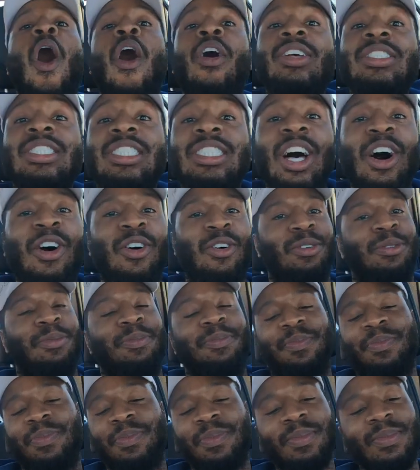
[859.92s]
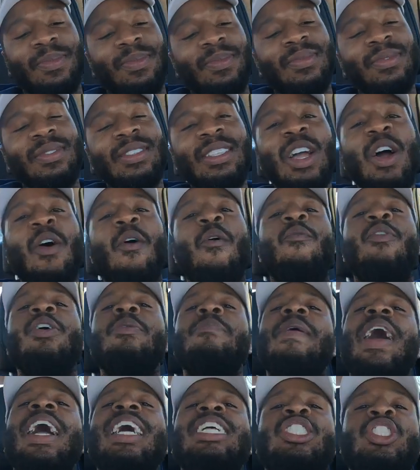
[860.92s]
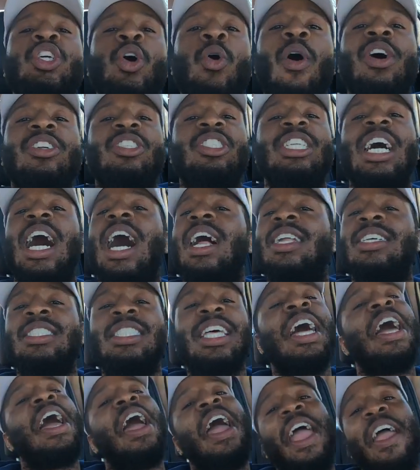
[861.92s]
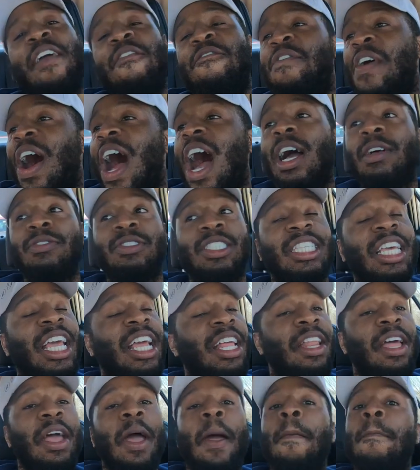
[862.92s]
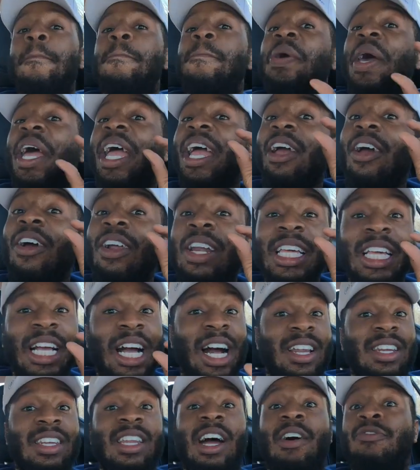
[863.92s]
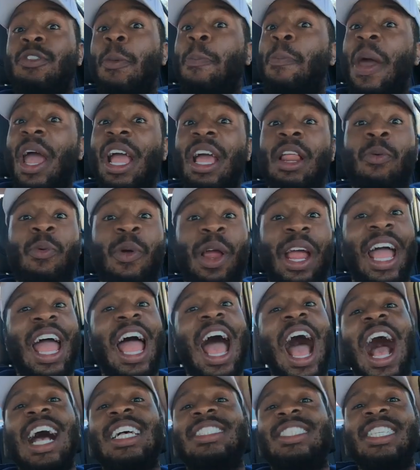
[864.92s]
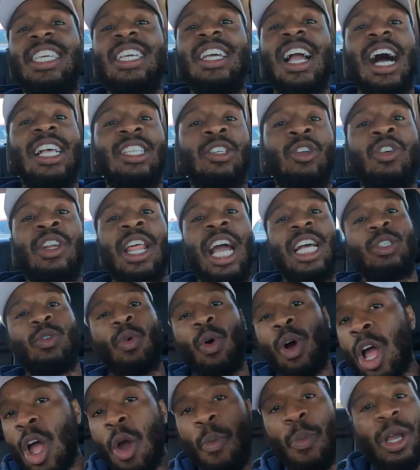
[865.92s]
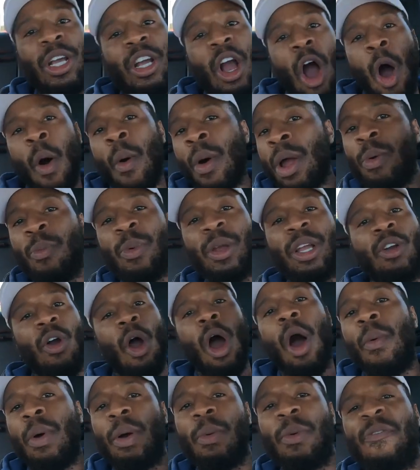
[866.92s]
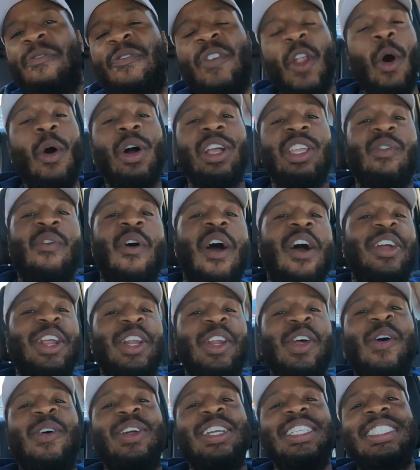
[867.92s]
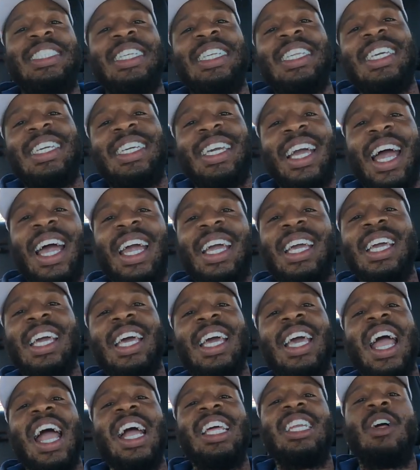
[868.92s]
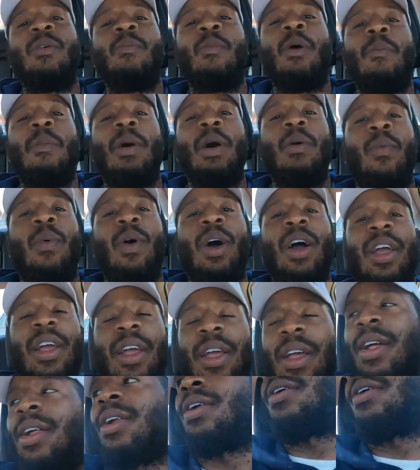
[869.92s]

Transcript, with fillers: Also, we made $200.05. Barely enough to pay the rent. I'll see you guys on the next one. We going, we going, we flowing. You already know in the DDK, and I'm on my way.